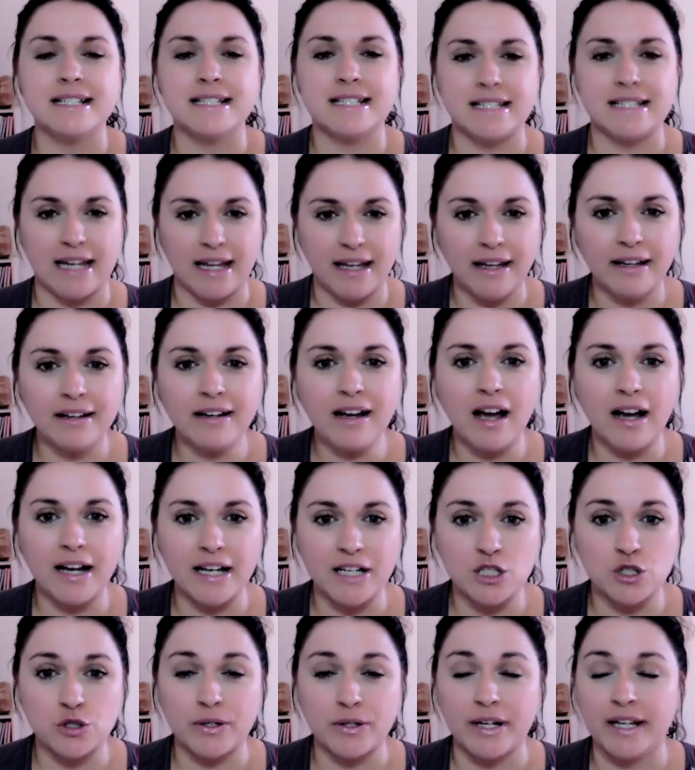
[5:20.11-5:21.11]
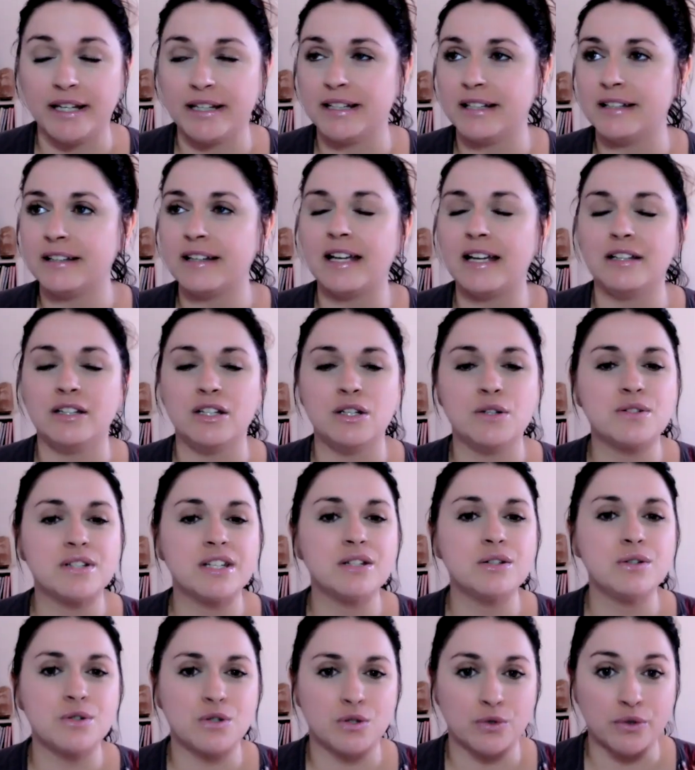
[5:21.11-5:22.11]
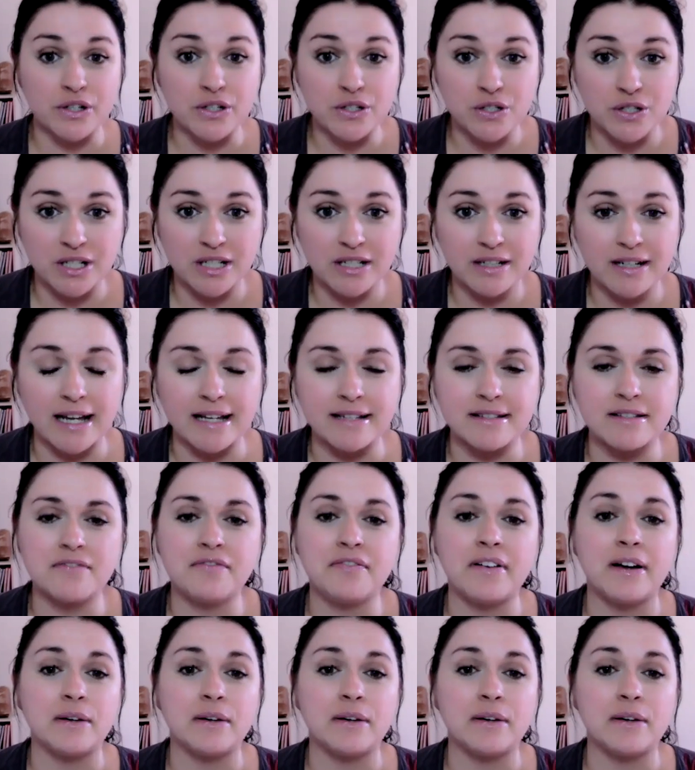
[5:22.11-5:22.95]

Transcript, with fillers: staying hydrated and using nutrition as a